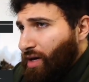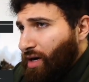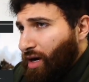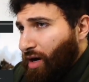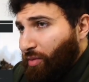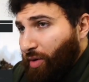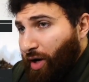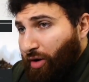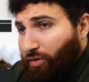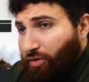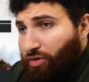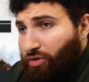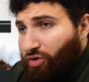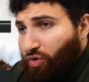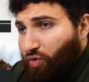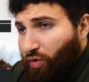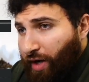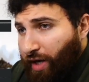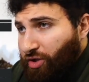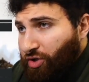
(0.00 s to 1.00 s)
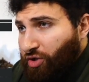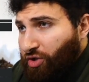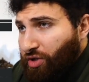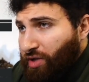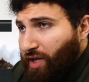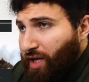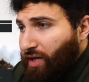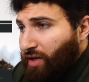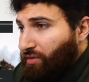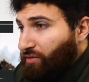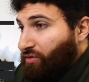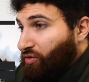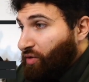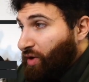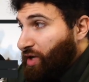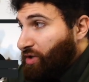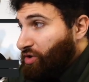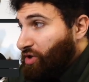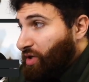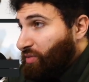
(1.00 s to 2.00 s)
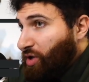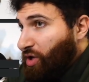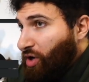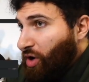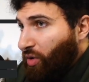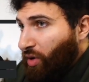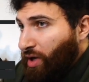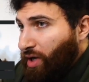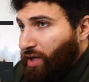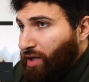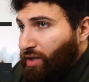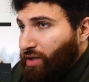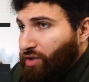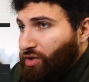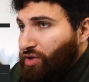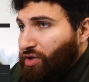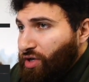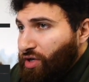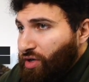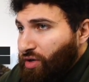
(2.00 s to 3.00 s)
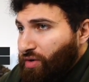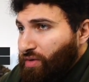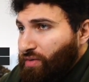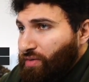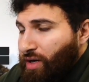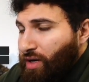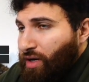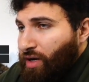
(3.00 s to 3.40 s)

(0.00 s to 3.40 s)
about the direction that infrared's going to be going in this year.